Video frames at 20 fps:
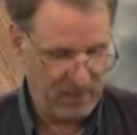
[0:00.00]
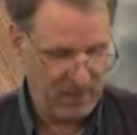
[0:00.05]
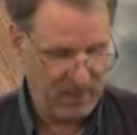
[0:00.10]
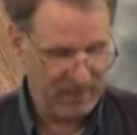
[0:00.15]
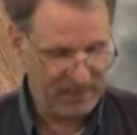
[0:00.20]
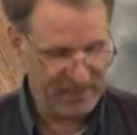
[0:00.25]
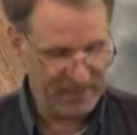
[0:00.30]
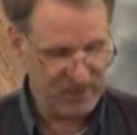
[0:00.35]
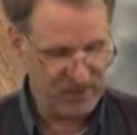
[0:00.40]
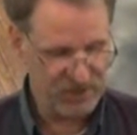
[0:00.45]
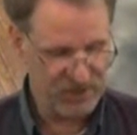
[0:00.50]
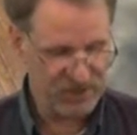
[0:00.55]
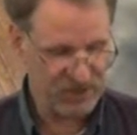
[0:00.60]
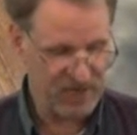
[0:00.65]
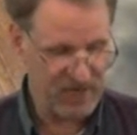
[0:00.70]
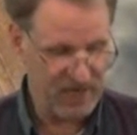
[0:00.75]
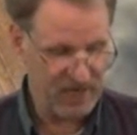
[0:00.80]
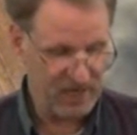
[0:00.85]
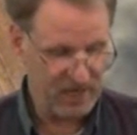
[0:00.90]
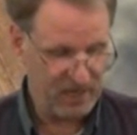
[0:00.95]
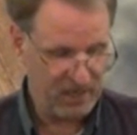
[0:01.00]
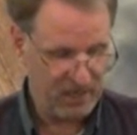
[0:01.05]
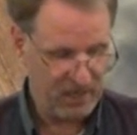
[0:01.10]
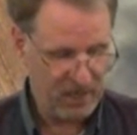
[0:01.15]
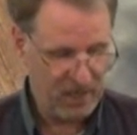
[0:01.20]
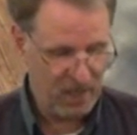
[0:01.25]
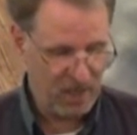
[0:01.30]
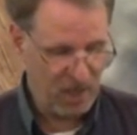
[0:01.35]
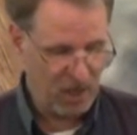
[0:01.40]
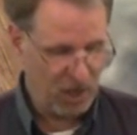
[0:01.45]
The letter C,
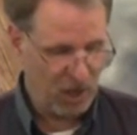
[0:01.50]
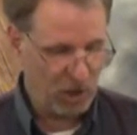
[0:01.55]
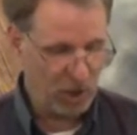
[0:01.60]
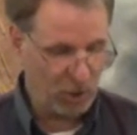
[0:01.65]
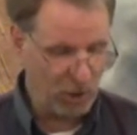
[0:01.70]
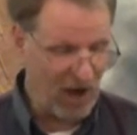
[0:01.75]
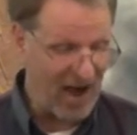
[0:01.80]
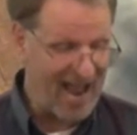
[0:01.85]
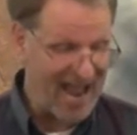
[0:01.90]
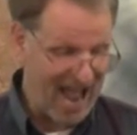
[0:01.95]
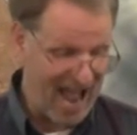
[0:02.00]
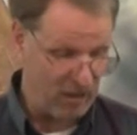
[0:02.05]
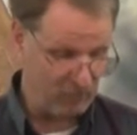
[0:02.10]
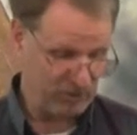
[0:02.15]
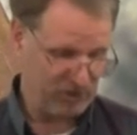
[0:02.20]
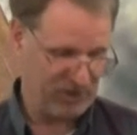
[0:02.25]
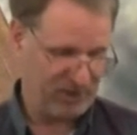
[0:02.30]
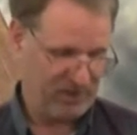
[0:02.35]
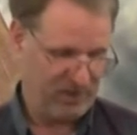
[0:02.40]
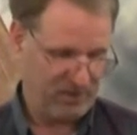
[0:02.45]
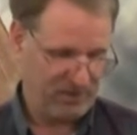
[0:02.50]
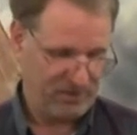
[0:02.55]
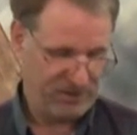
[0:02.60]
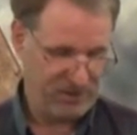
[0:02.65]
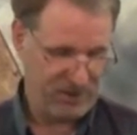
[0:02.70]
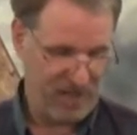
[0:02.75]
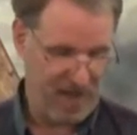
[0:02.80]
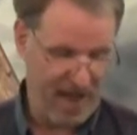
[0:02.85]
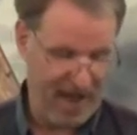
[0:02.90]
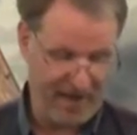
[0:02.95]
cry out
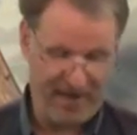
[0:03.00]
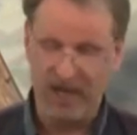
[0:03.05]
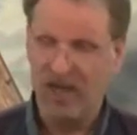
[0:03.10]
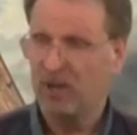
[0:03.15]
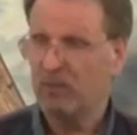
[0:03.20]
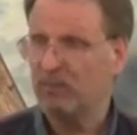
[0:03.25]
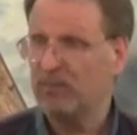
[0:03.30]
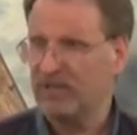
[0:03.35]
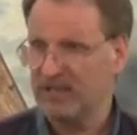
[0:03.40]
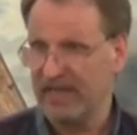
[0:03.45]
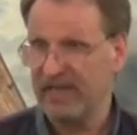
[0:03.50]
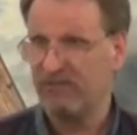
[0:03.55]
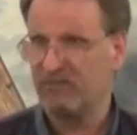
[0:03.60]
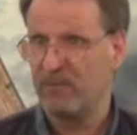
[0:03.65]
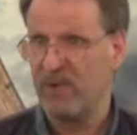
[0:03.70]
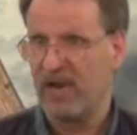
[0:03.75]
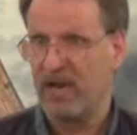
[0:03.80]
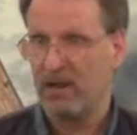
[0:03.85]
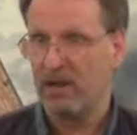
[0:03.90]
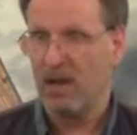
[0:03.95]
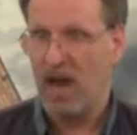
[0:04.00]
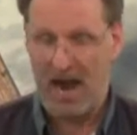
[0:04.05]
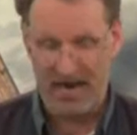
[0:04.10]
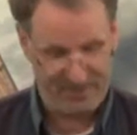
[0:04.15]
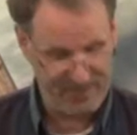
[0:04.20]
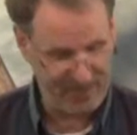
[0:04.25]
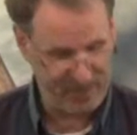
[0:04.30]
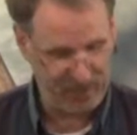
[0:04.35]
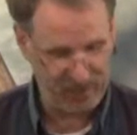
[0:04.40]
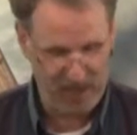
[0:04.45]
to God. Believe me, I
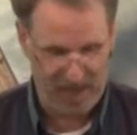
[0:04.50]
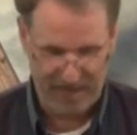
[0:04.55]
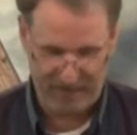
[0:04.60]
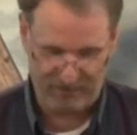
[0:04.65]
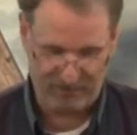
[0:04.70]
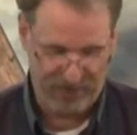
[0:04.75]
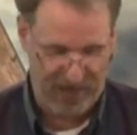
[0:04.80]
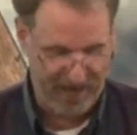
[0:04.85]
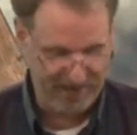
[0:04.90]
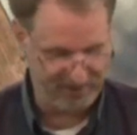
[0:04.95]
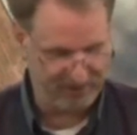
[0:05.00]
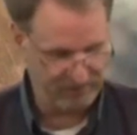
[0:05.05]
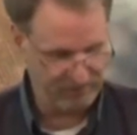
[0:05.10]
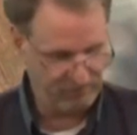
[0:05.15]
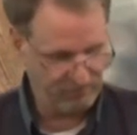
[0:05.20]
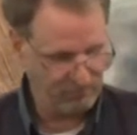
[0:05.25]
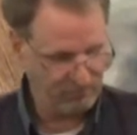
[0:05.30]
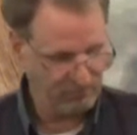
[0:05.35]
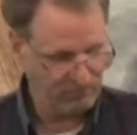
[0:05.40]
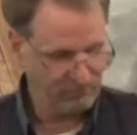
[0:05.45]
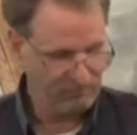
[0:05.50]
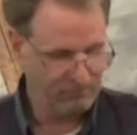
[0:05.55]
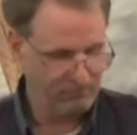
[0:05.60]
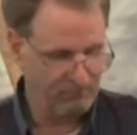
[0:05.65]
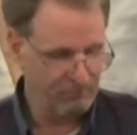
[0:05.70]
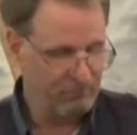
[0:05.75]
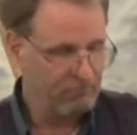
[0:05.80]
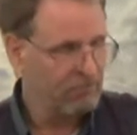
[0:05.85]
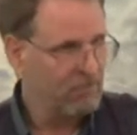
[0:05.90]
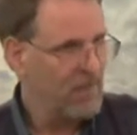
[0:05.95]
did a lot of that.
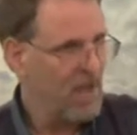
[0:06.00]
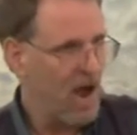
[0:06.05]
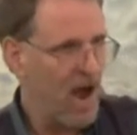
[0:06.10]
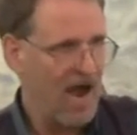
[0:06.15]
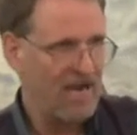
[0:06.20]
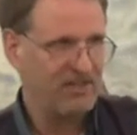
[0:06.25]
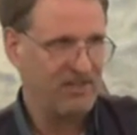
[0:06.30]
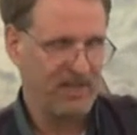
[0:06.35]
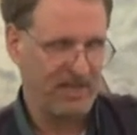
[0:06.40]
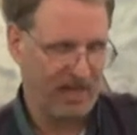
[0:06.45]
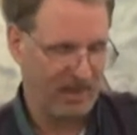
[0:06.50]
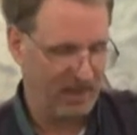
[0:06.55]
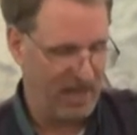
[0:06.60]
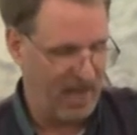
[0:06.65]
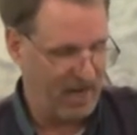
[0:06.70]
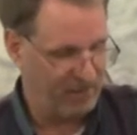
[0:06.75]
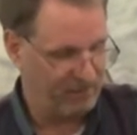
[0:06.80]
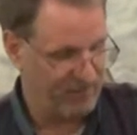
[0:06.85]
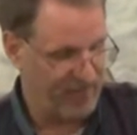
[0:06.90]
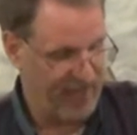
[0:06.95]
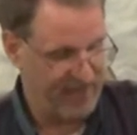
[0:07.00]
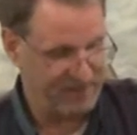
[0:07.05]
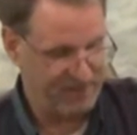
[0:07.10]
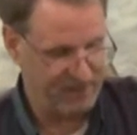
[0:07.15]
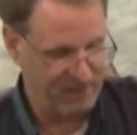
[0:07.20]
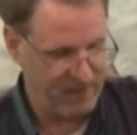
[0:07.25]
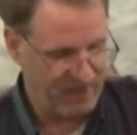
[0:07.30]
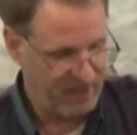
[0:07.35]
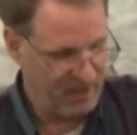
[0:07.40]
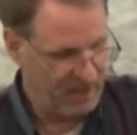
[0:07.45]
I did a lot of
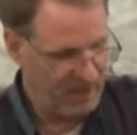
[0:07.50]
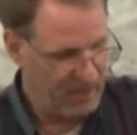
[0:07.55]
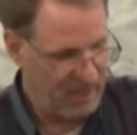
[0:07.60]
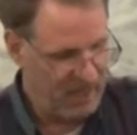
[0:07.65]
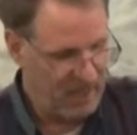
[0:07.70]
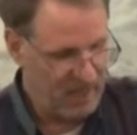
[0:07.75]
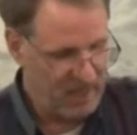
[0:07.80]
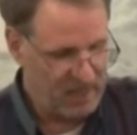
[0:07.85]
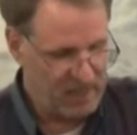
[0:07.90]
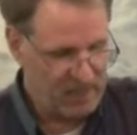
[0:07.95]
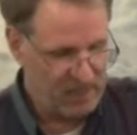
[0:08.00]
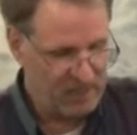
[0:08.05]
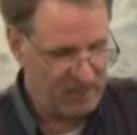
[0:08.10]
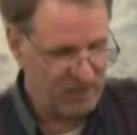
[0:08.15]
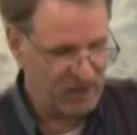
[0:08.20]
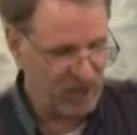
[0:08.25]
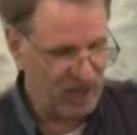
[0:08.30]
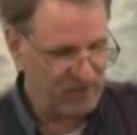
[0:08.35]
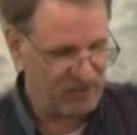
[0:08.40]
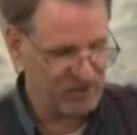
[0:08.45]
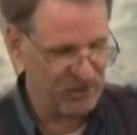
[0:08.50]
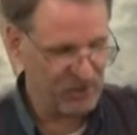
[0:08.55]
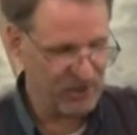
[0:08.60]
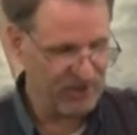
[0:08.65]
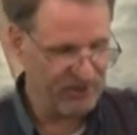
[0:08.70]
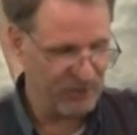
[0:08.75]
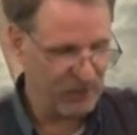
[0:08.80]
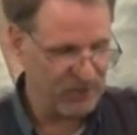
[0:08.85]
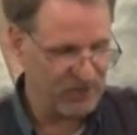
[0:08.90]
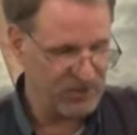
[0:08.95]
that. Psalms
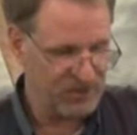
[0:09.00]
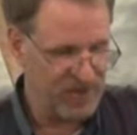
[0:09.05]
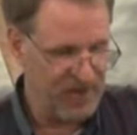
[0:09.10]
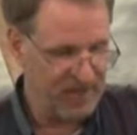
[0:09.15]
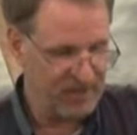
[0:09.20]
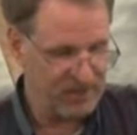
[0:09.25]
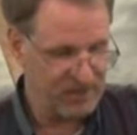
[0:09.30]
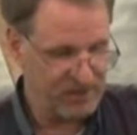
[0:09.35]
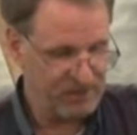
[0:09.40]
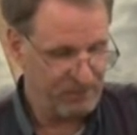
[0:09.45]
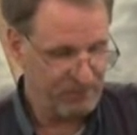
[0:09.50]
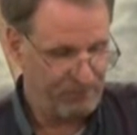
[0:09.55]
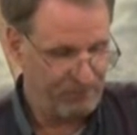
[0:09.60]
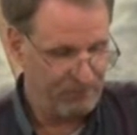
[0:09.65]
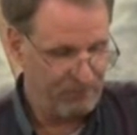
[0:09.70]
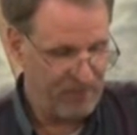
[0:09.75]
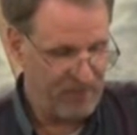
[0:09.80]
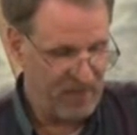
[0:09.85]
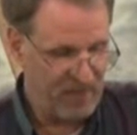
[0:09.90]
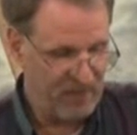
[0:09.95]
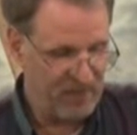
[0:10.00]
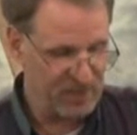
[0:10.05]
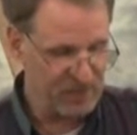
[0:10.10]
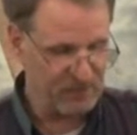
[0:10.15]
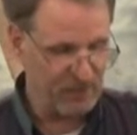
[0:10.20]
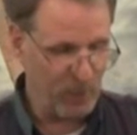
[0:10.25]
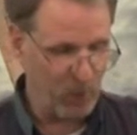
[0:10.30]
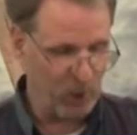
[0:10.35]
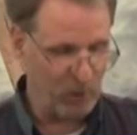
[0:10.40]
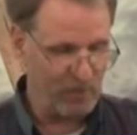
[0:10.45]
34:6,
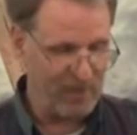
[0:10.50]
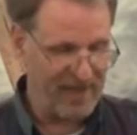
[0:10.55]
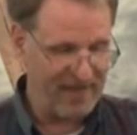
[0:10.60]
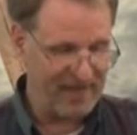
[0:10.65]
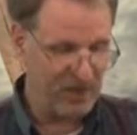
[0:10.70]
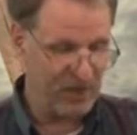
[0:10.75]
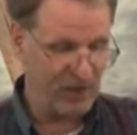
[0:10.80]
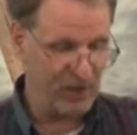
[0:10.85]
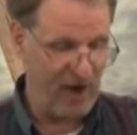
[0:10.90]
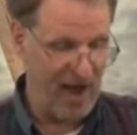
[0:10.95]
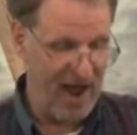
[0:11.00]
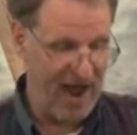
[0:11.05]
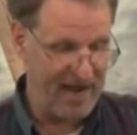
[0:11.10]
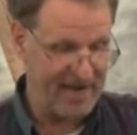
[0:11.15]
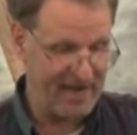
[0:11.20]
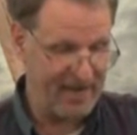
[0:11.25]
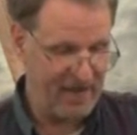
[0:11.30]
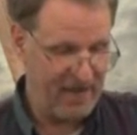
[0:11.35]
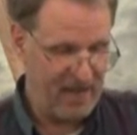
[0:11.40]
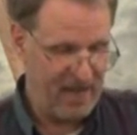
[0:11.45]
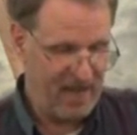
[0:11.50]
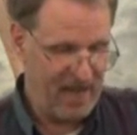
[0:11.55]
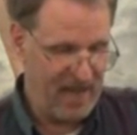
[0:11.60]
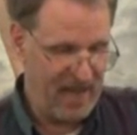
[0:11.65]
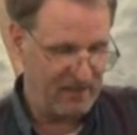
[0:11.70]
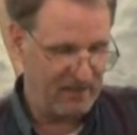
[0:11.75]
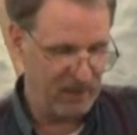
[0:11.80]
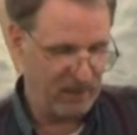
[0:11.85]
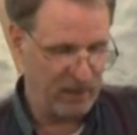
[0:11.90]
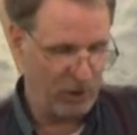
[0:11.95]
this poor man cried,
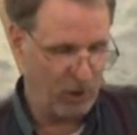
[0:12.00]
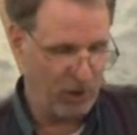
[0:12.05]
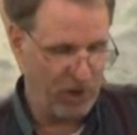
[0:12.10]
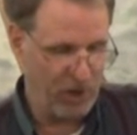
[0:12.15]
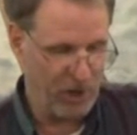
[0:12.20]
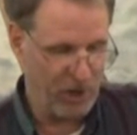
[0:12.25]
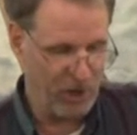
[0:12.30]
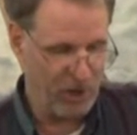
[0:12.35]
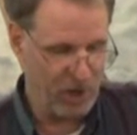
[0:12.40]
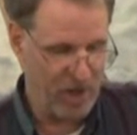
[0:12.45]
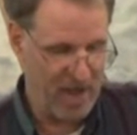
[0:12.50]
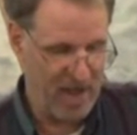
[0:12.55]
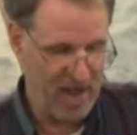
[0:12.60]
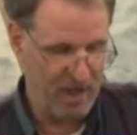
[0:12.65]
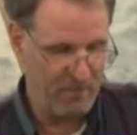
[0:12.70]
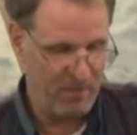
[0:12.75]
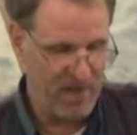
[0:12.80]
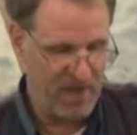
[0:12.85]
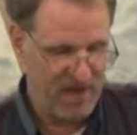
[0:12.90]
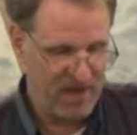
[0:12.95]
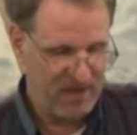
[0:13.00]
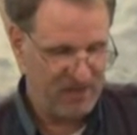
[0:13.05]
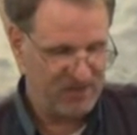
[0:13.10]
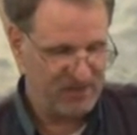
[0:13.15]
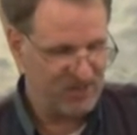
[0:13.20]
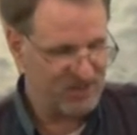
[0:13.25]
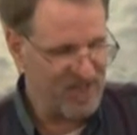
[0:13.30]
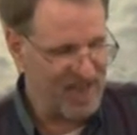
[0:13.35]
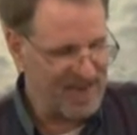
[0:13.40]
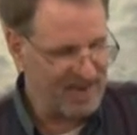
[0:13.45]
and the Lord heard him,
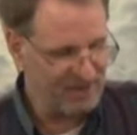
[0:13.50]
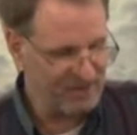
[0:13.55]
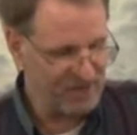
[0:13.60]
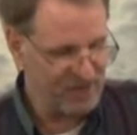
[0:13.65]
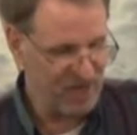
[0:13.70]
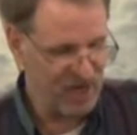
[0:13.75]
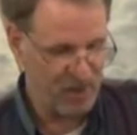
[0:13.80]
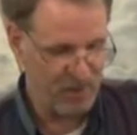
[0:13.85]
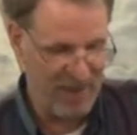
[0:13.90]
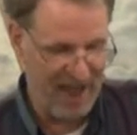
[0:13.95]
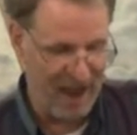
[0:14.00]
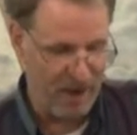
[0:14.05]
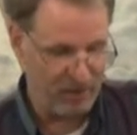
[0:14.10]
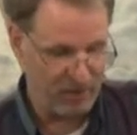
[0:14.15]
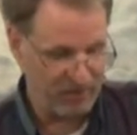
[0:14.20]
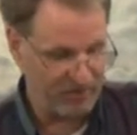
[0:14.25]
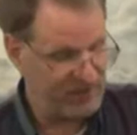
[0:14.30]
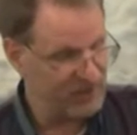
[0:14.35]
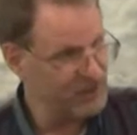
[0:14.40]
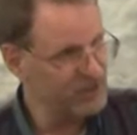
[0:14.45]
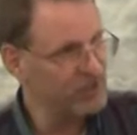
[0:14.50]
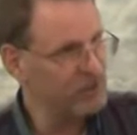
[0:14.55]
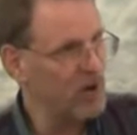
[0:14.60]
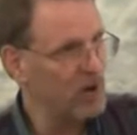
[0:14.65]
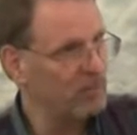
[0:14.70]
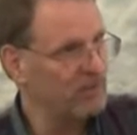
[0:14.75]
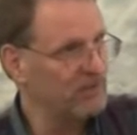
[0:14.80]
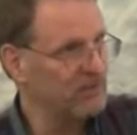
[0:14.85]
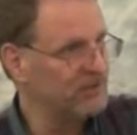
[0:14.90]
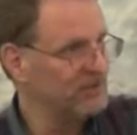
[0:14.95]
saved him out of his
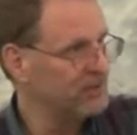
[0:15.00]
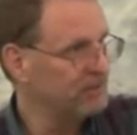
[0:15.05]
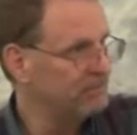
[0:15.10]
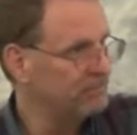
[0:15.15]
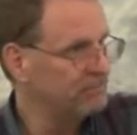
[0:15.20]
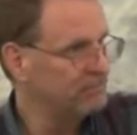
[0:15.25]
troubles.